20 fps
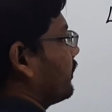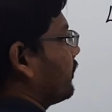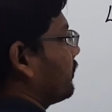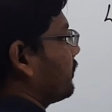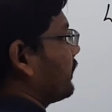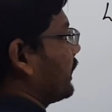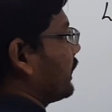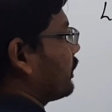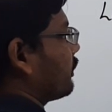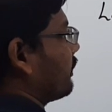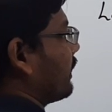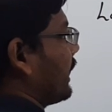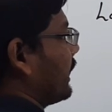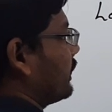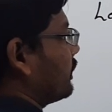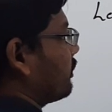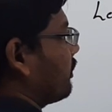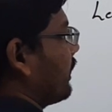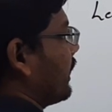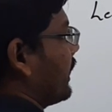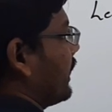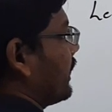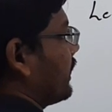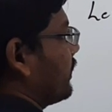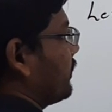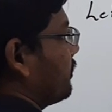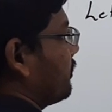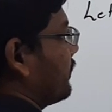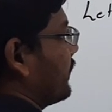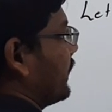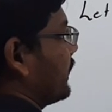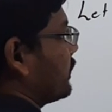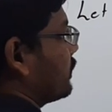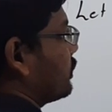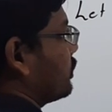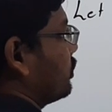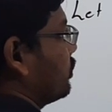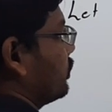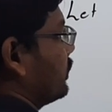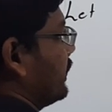plus y square plus
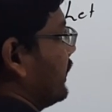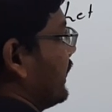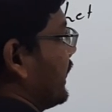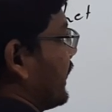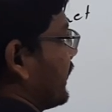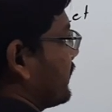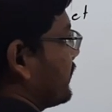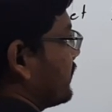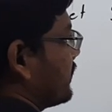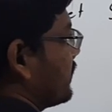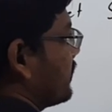2gx